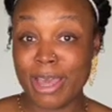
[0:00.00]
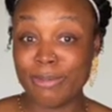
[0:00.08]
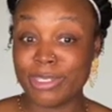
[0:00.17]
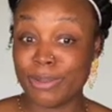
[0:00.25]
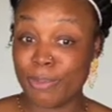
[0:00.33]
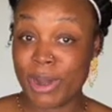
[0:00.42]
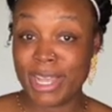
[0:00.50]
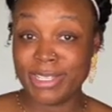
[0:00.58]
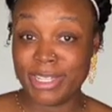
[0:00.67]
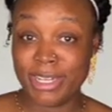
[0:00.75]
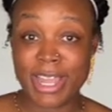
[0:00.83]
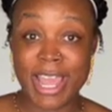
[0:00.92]
I was
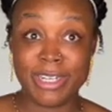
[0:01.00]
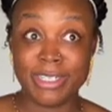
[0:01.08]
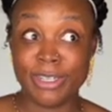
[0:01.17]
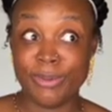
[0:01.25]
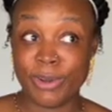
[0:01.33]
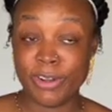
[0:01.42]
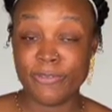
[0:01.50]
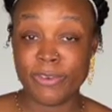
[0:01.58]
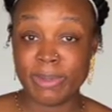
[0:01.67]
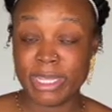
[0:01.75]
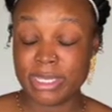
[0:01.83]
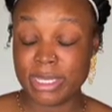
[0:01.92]
surprised that it actually worked for
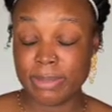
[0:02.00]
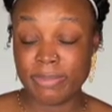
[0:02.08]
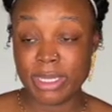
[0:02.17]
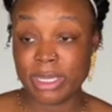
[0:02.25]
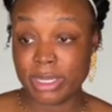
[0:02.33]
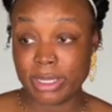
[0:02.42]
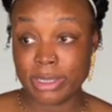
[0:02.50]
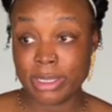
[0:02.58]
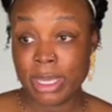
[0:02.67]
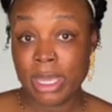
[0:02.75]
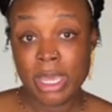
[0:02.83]
my son, because